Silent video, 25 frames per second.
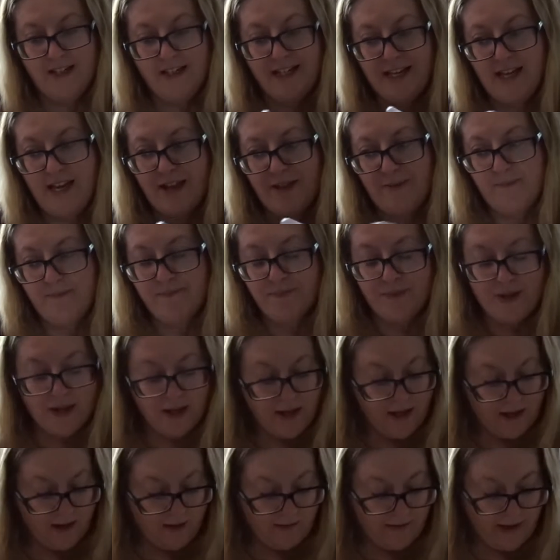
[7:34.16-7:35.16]
Yeah.
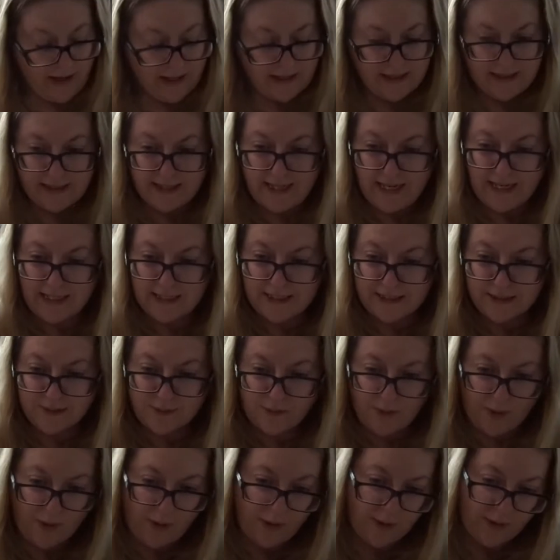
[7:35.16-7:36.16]
Right, next
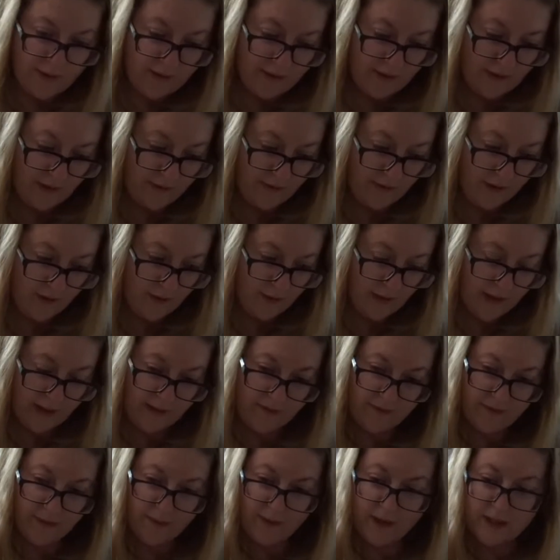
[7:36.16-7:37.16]
one. I've got quite
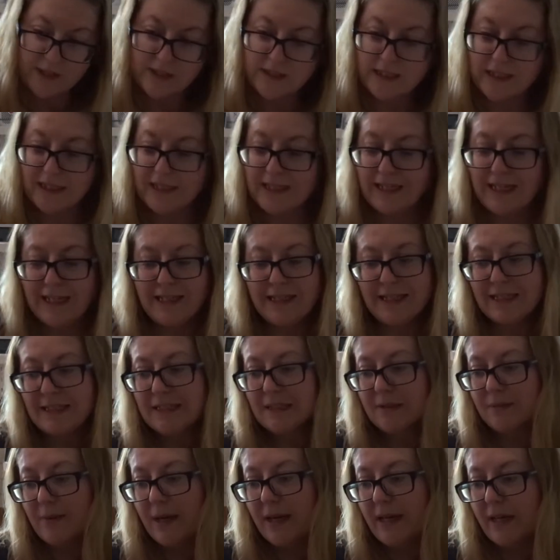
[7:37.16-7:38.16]
a few actually. Again, this
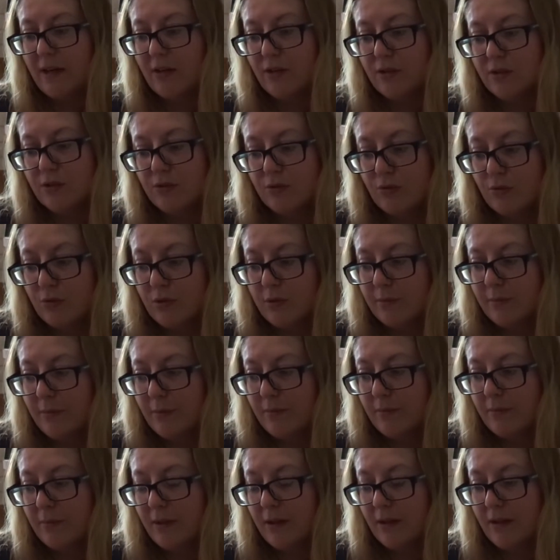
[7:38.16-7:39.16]
is why I couldn't grow
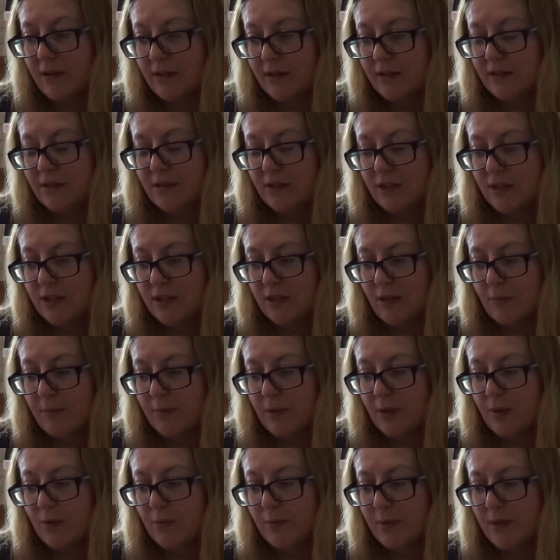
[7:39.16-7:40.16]
them just on
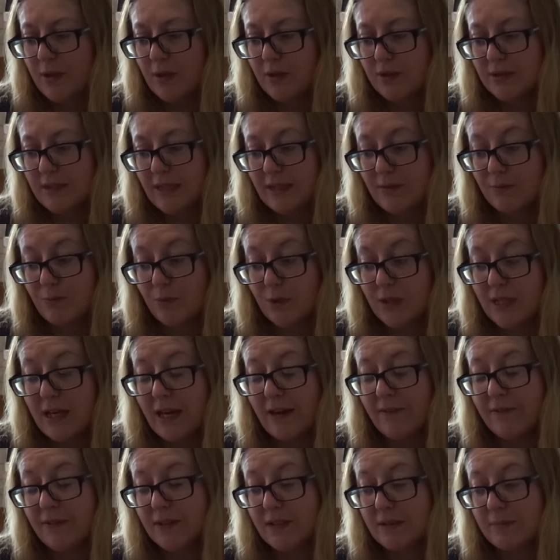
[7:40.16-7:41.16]
my own, because I wouldn't
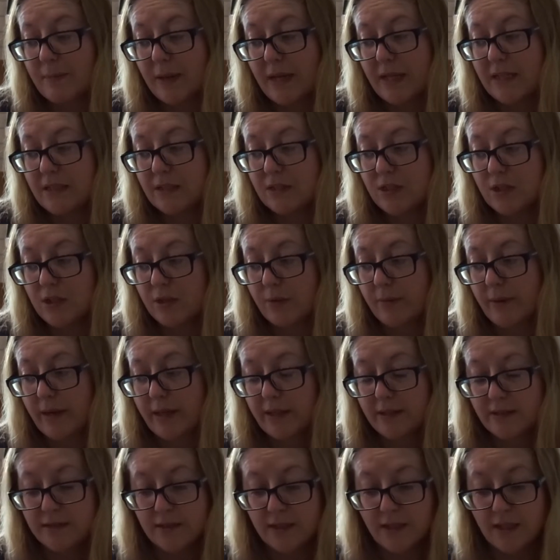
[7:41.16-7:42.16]
have the space to do
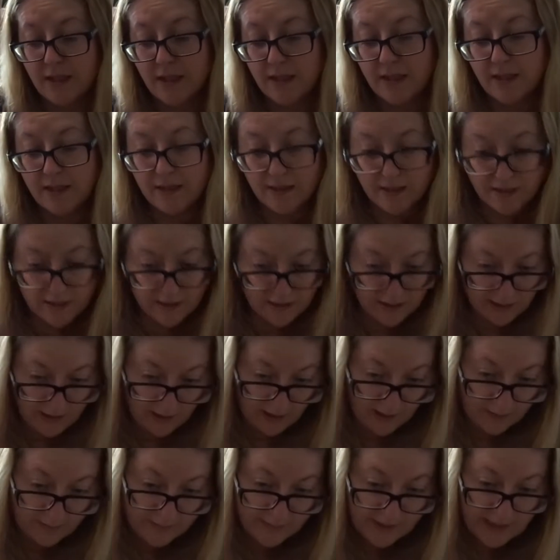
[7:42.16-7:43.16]
it.
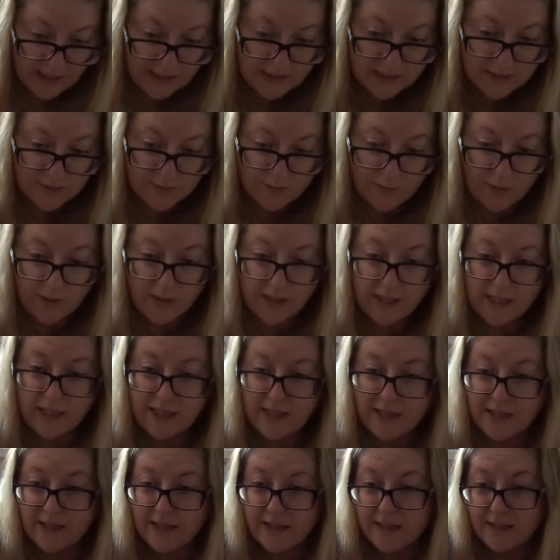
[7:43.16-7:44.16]
Next one
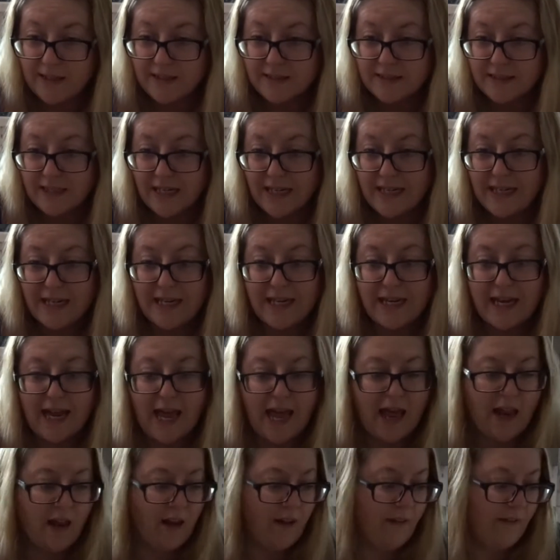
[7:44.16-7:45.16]
is Little
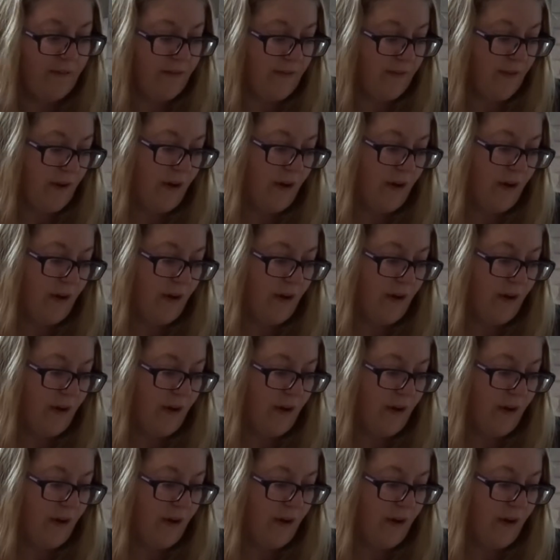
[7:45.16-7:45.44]
Elf.